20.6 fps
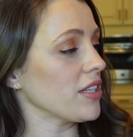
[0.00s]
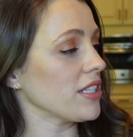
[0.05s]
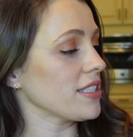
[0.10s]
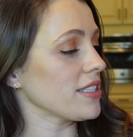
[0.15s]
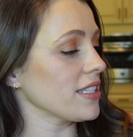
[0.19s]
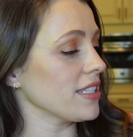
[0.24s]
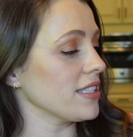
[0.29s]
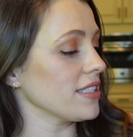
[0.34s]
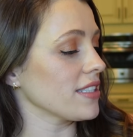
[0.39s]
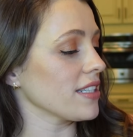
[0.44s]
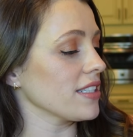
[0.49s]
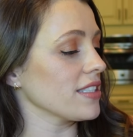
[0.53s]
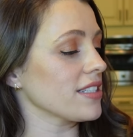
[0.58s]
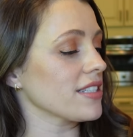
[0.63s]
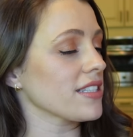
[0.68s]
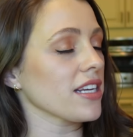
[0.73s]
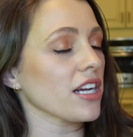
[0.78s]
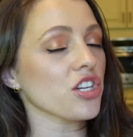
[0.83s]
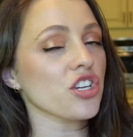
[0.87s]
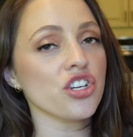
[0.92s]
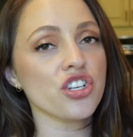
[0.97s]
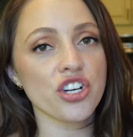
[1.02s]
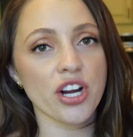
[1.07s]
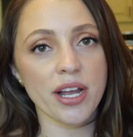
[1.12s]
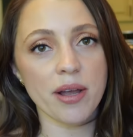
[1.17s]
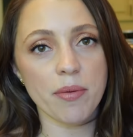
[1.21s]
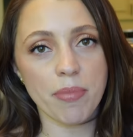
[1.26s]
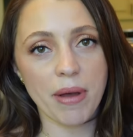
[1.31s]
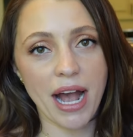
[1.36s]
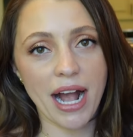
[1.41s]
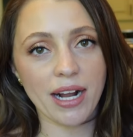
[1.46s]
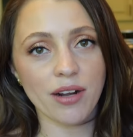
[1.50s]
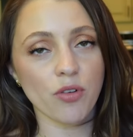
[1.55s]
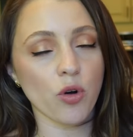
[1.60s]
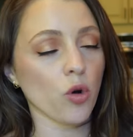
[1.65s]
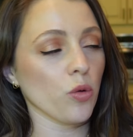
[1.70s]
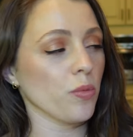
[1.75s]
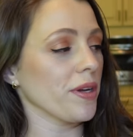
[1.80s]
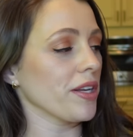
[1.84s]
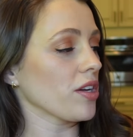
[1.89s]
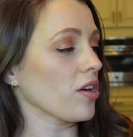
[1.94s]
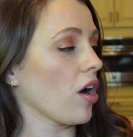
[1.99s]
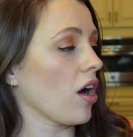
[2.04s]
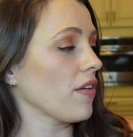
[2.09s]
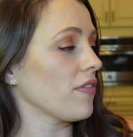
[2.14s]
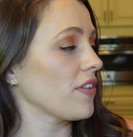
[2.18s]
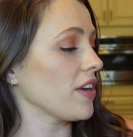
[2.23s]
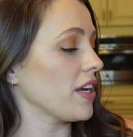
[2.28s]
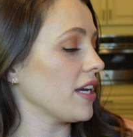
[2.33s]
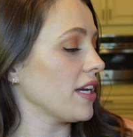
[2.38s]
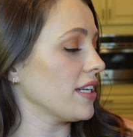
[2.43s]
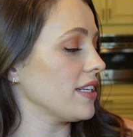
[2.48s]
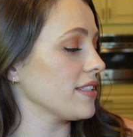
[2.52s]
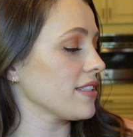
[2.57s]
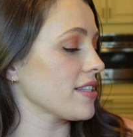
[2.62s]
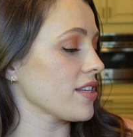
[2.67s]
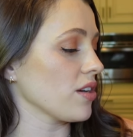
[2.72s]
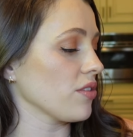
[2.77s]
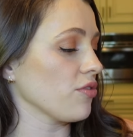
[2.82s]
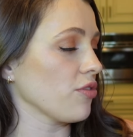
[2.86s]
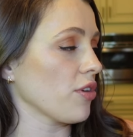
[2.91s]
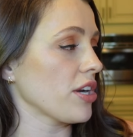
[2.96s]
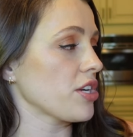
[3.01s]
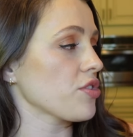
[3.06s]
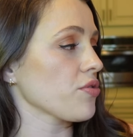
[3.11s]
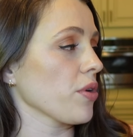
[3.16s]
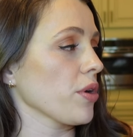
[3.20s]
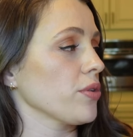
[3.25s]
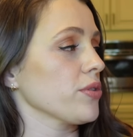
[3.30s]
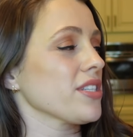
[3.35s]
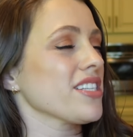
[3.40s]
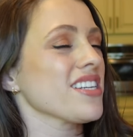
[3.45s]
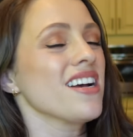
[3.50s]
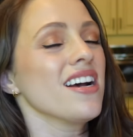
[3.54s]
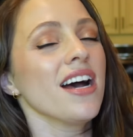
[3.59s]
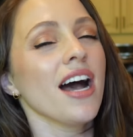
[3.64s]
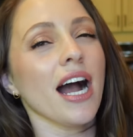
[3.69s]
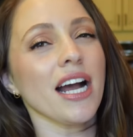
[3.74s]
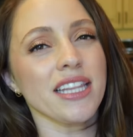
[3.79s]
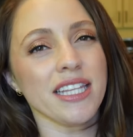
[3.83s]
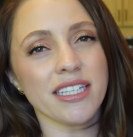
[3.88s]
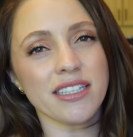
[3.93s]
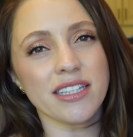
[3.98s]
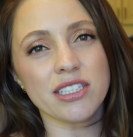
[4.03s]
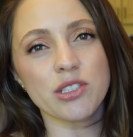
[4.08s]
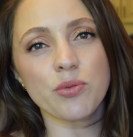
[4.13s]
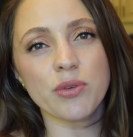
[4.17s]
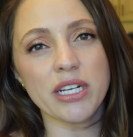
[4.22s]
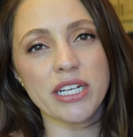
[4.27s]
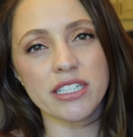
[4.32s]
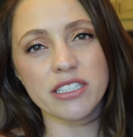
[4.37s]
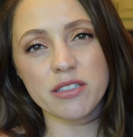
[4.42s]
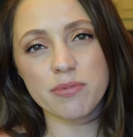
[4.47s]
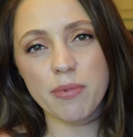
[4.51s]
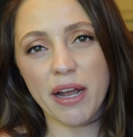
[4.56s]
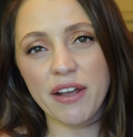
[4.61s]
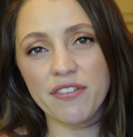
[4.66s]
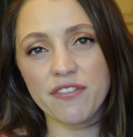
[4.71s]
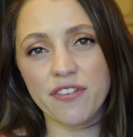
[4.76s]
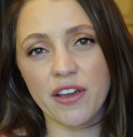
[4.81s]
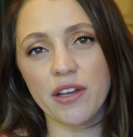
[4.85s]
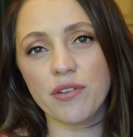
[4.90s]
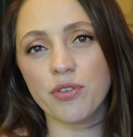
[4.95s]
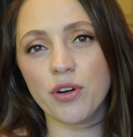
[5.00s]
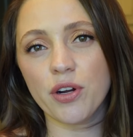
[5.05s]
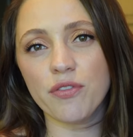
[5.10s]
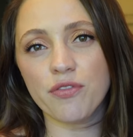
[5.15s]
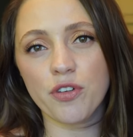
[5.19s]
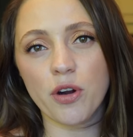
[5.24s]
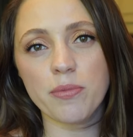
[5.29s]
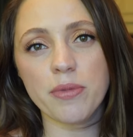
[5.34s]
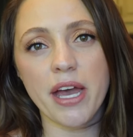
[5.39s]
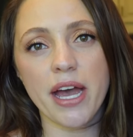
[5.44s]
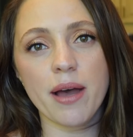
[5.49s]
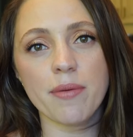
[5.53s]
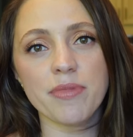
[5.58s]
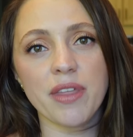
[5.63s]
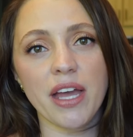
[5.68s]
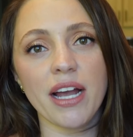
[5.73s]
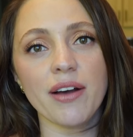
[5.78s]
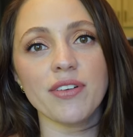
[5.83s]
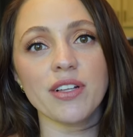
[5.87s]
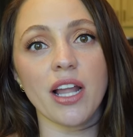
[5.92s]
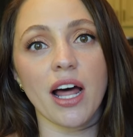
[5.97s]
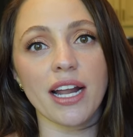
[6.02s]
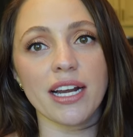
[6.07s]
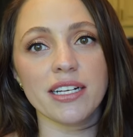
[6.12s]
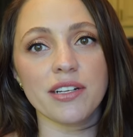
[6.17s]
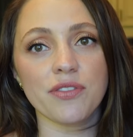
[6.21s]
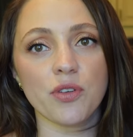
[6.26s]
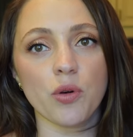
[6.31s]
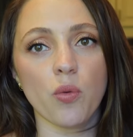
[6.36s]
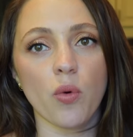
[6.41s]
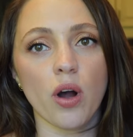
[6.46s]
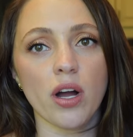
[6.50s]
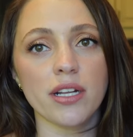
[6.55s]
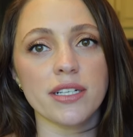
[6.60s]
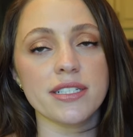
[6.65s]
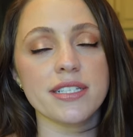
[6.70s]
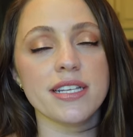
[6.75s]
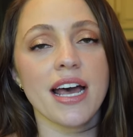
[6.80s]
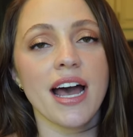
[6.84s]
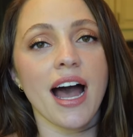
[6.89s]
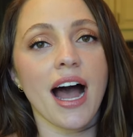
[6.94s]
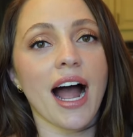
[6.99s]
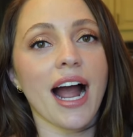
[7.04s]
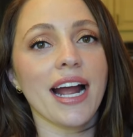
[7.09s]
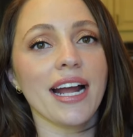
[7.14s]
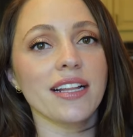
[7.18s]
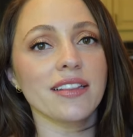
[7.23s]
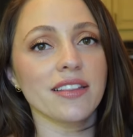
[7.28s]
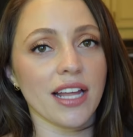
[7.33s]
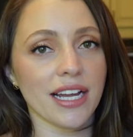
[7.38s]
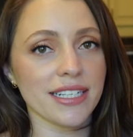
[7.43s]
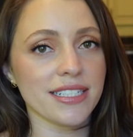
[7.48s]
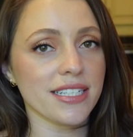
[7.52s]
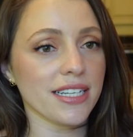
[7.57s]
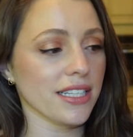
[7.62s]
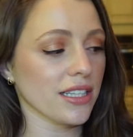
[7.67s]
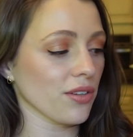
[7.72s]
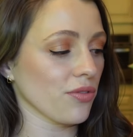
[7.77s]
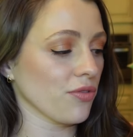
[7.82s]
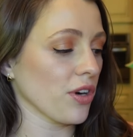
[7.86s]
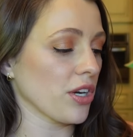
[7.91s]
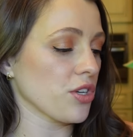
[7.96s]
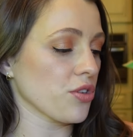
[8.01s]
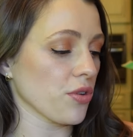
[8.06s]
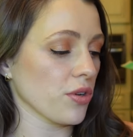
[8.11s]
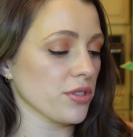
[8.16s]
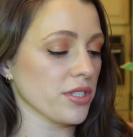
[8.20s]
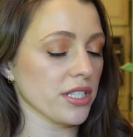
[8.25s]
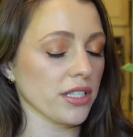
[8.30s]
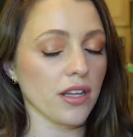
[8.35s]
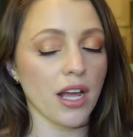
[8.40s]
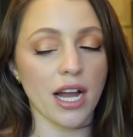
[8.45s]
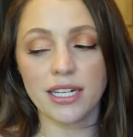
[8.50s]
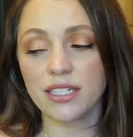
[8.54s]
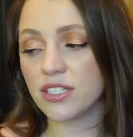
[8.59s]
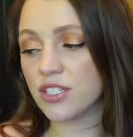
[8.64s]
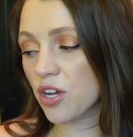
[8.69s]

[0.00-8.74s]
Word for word: This is such a giant bag of whole bean coffee. It is their French roast. I think this one is my favorite from them. They have a lot of different ones. I like to get the French roast a lot.